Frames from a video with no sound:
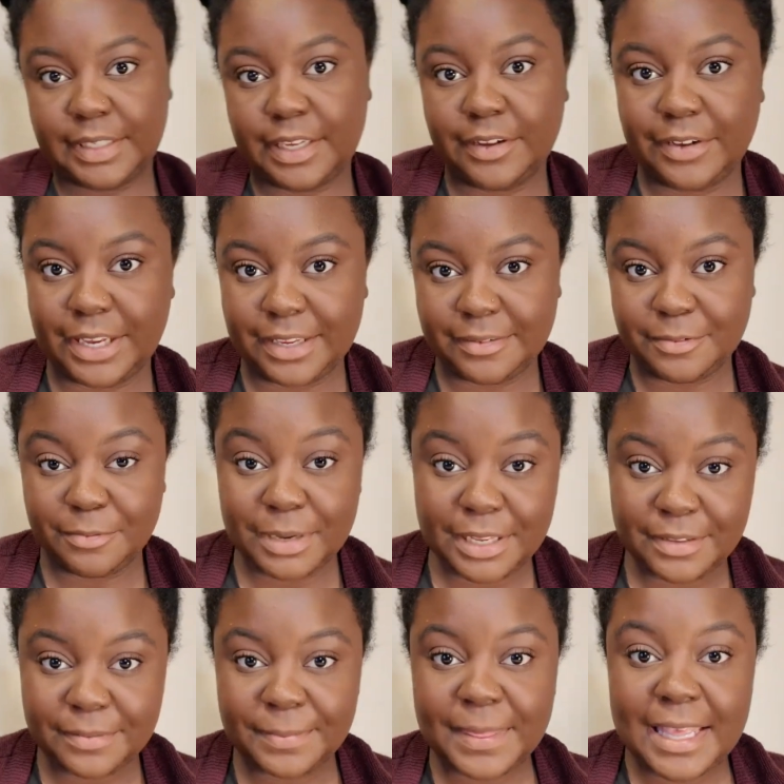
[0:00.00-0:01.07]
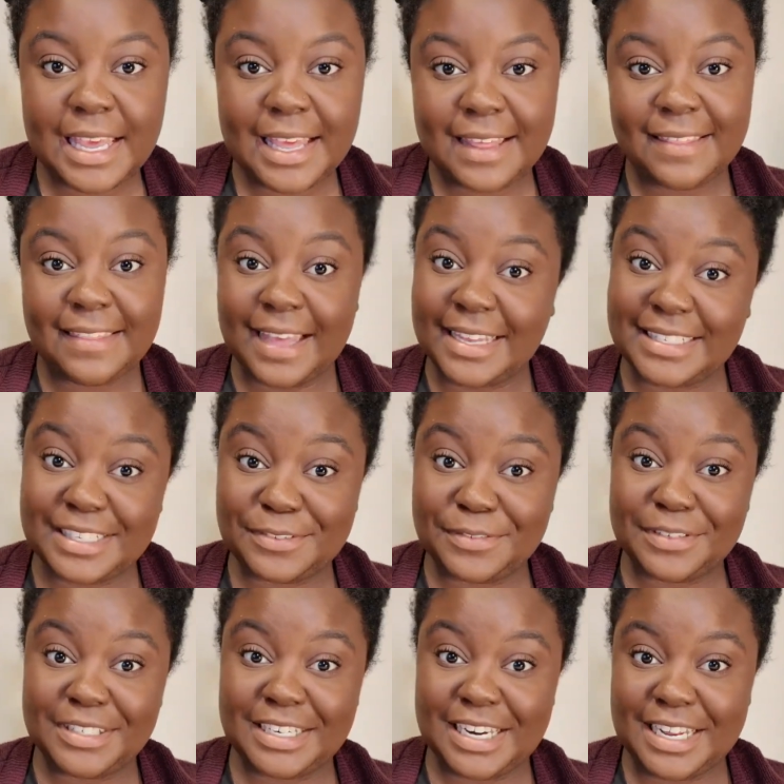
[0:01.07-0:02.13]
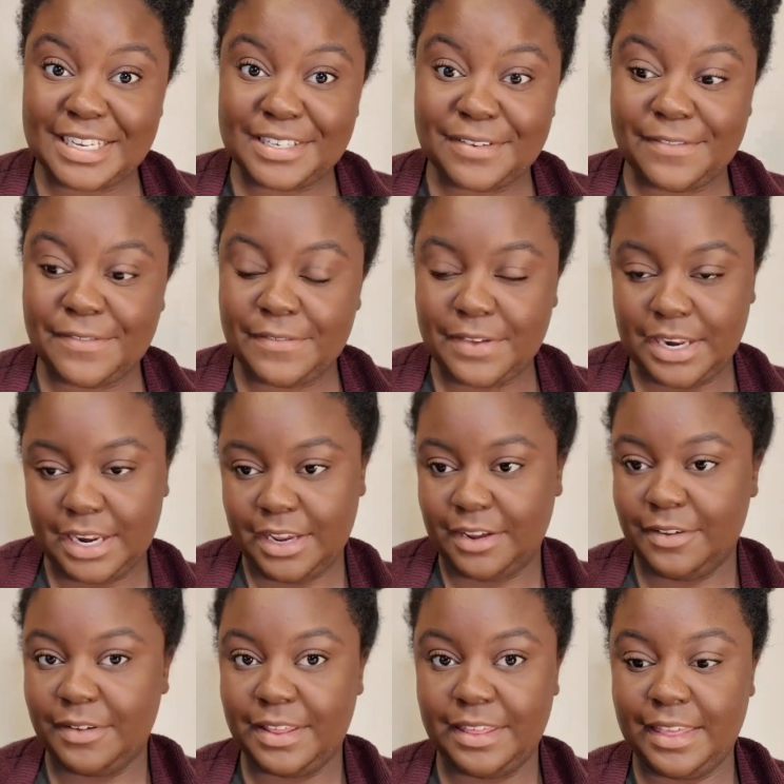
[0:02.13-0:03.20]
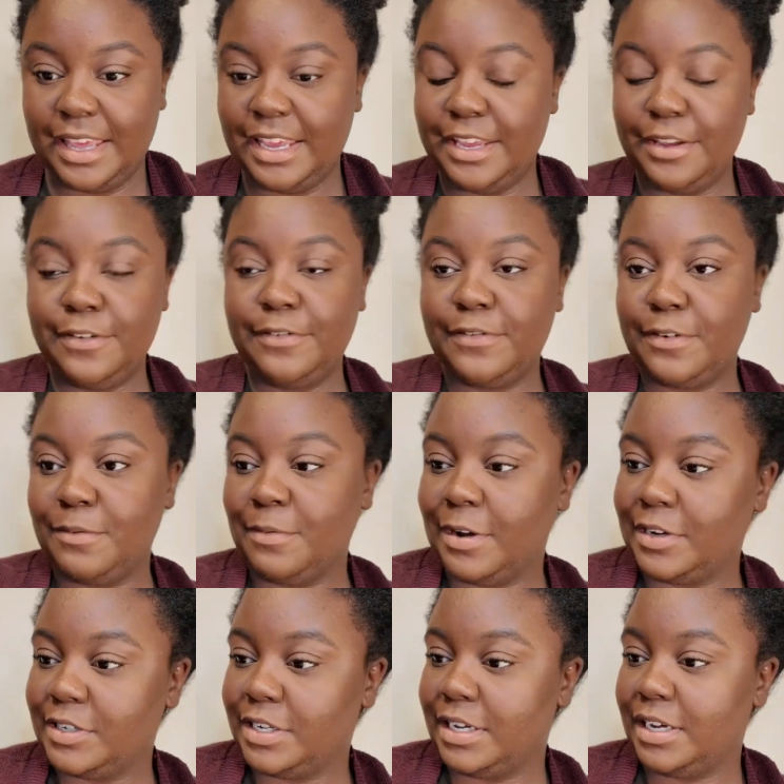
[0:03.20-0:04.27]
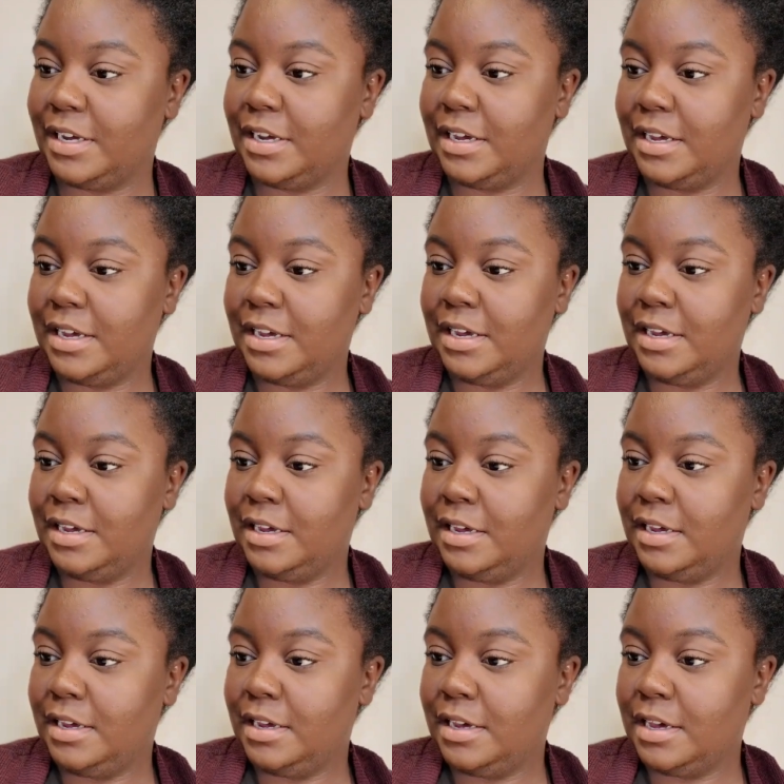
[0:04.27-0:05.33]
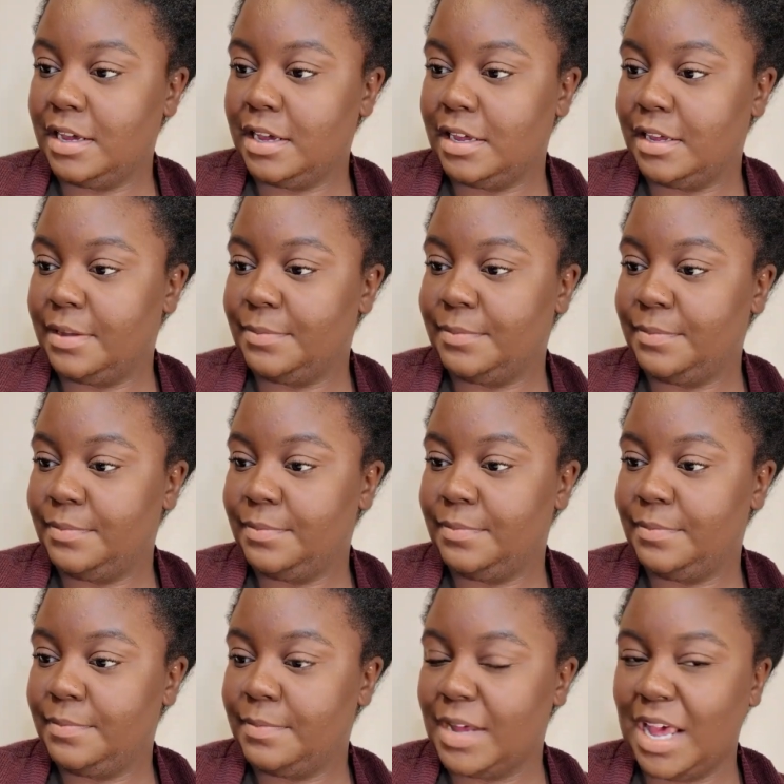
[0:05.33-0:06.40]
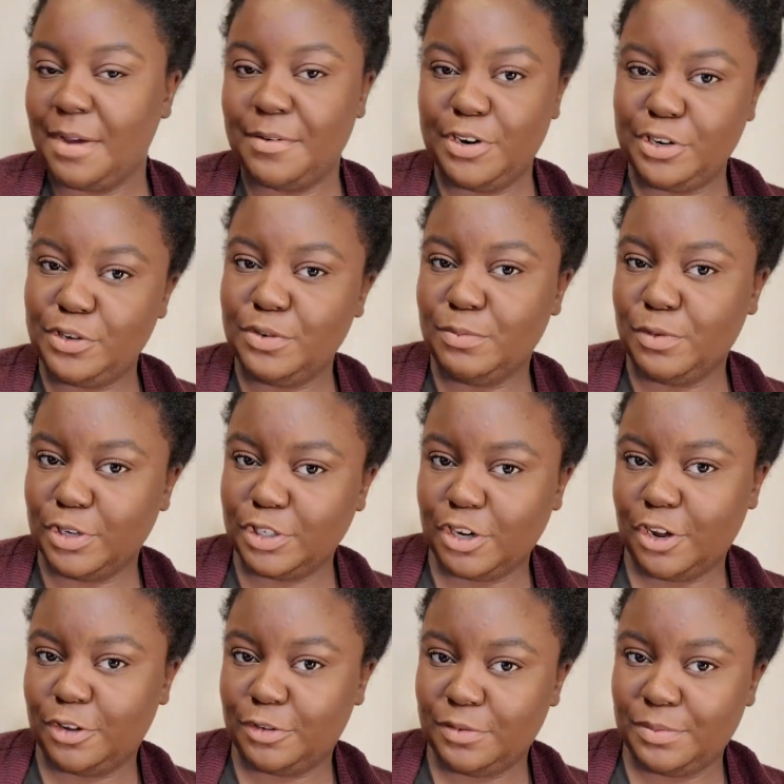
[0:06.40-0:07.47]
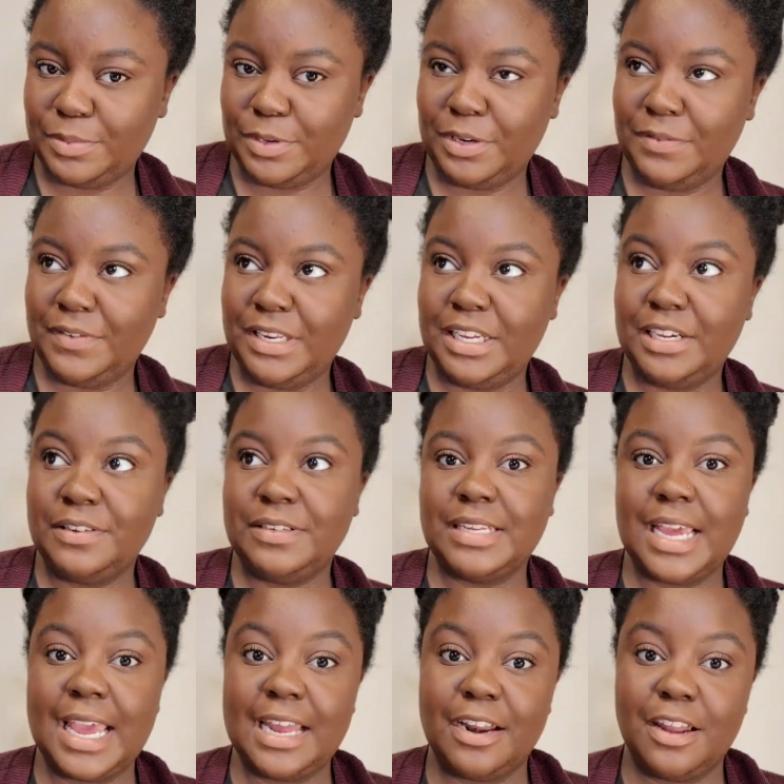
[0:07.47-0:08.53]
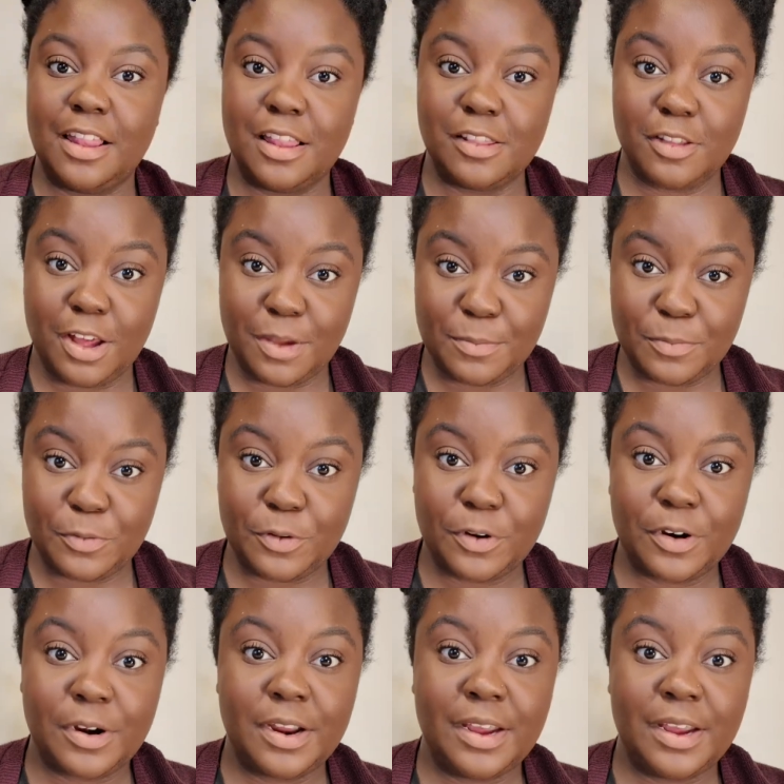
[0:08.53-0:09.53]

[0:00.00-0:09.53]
Okay, well, that's it for today's video. Thank you for watching. I'm gonna do more talk through beauty videos and a lot more